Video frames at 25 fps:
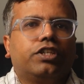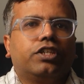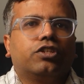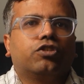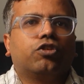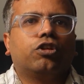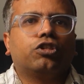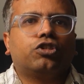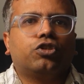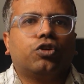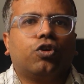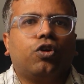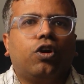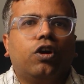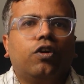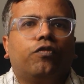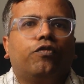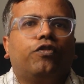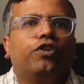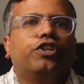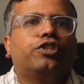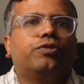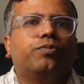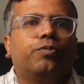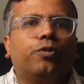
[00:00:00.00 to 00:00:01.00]
is also called
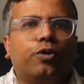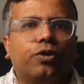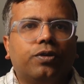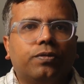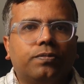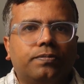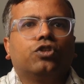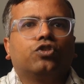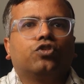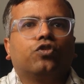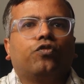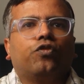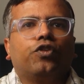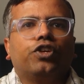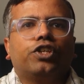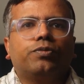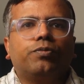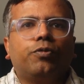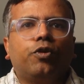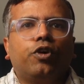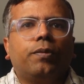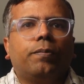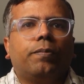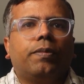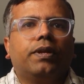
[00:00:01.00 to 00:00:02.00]
fishbone. So
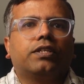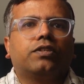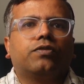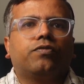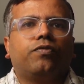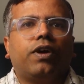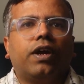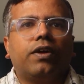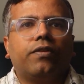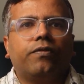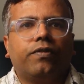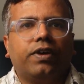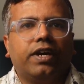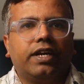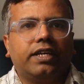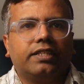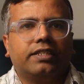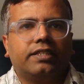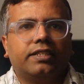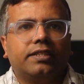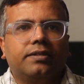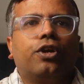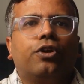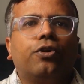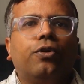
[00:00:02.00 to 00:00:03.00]
fishbone plus 5
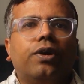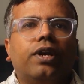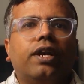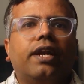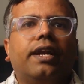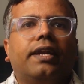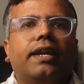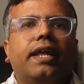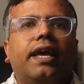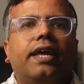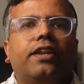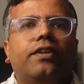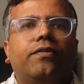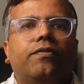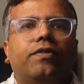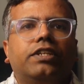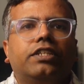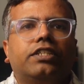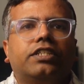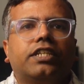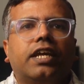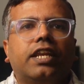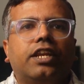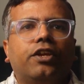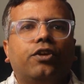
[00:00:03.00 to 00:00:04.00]
whys. Don't let
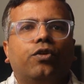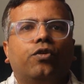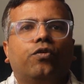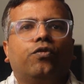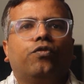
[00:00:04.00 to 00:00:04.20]
anyone tell you